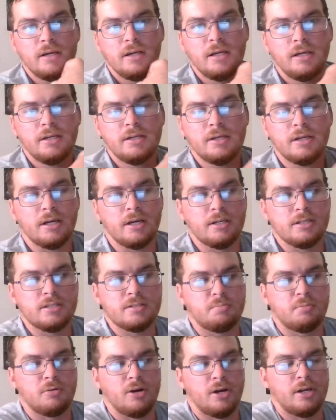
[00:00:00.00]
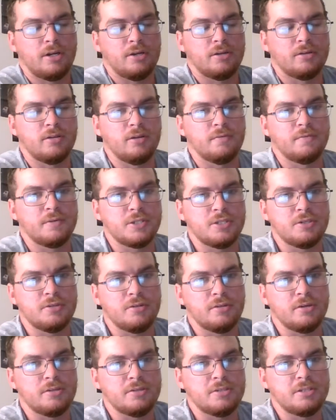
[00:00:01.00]
Hey guys, Brian delivers
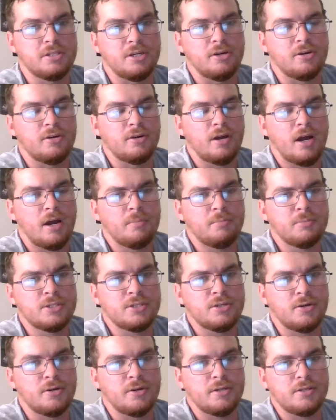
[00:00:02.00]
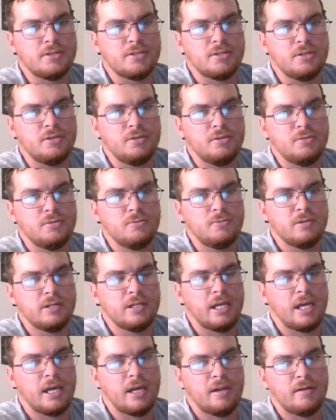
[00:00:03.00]
you the goods here. I'm returning to you
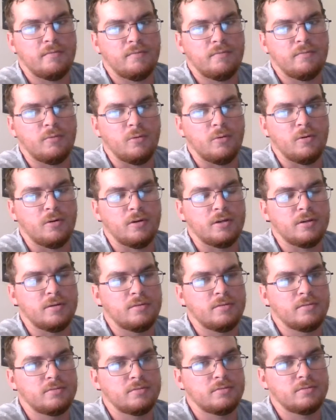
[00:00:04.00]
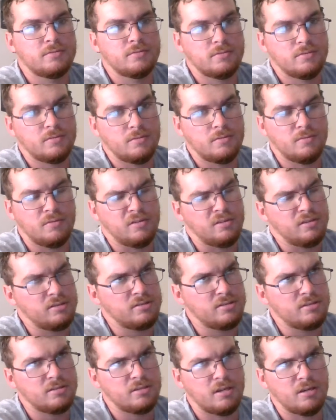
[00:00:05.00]
again for, well,
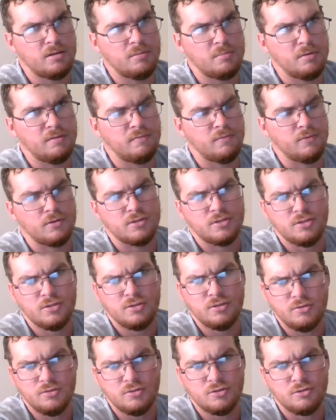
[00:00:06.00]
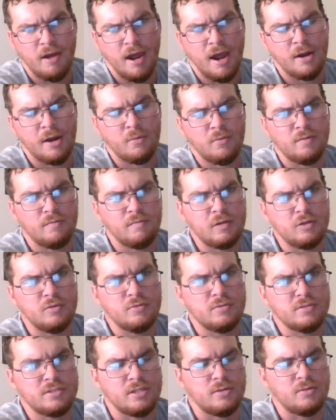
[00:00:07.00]
this is going to be for two track
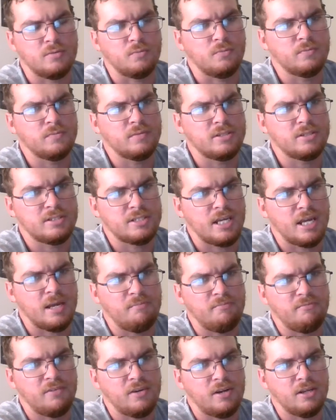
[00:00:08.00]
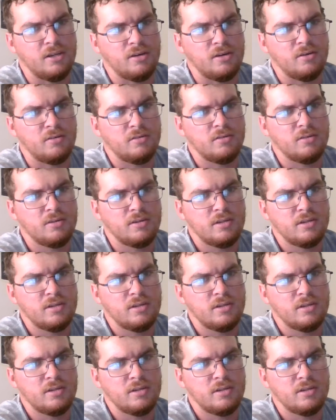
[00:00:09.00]
reviews in the same video.